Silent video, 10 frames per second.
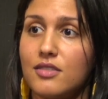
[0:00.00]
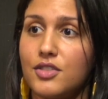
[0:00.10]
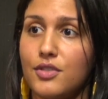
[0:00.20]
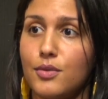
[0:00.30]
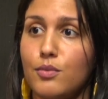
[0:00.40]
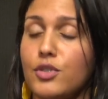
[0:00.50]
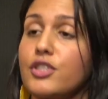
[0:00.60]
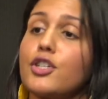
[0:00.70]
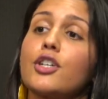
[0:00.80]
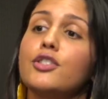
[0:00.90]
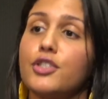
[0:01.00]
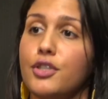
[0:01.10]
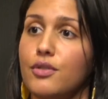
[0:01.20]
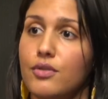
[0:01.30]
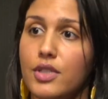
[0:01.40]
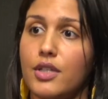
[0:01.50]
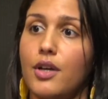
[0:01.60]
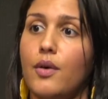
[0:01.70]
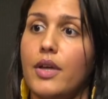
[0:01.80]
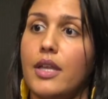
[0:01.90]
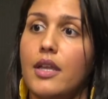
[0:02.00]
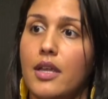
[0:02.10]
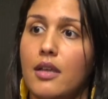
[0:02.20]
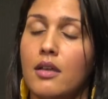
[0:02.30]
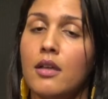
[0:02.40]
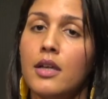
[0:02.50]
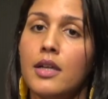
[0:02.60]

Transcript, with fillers: to return to, you know, and and